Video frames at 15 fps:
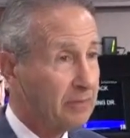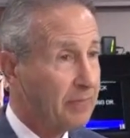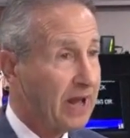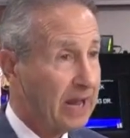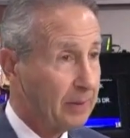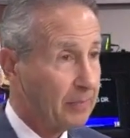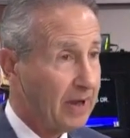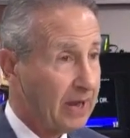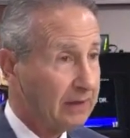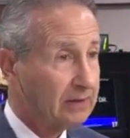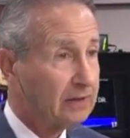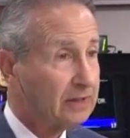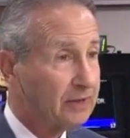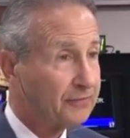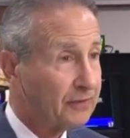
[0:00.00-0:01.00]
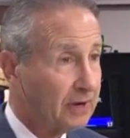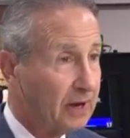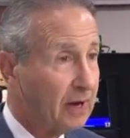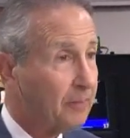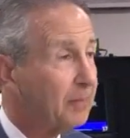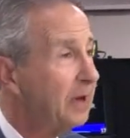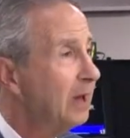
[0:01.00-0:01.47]
backpack to lift mm-hmm. it
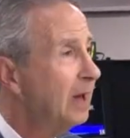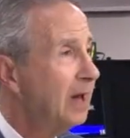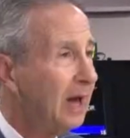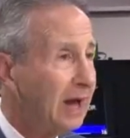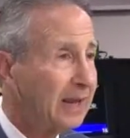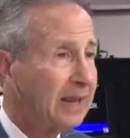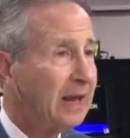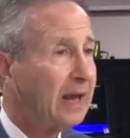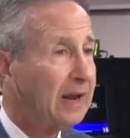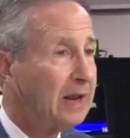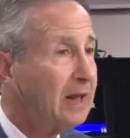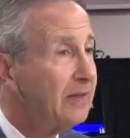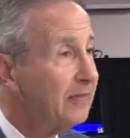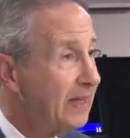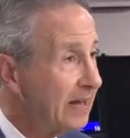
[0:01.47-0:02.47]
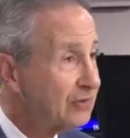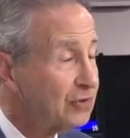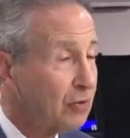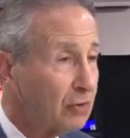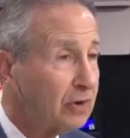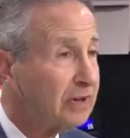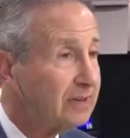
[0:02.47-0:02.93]
up, again, that's
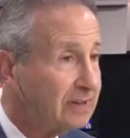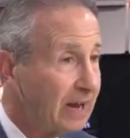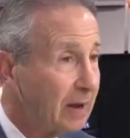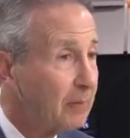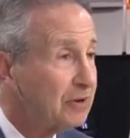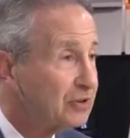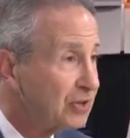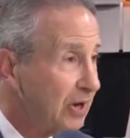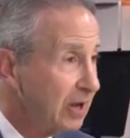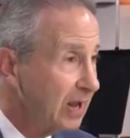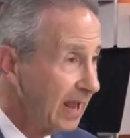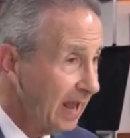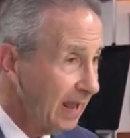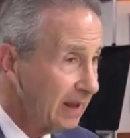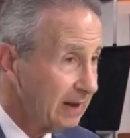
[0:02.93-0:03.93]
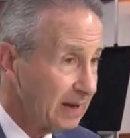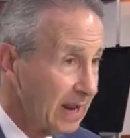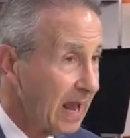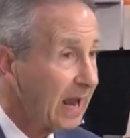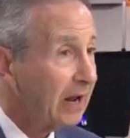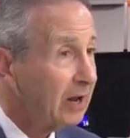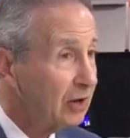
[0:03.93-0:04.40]
going to damage
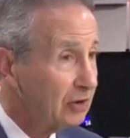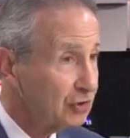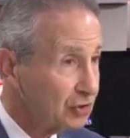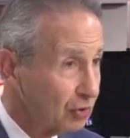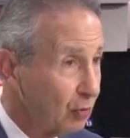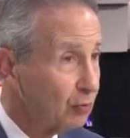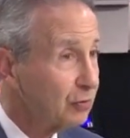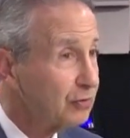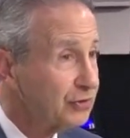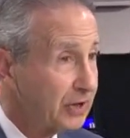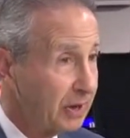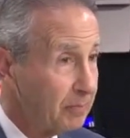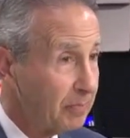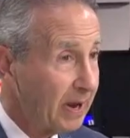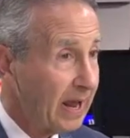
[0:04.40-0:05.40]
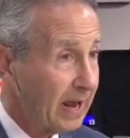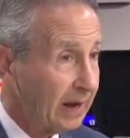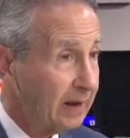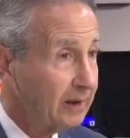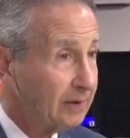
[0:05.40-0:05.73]
neck, shoulders, and back. And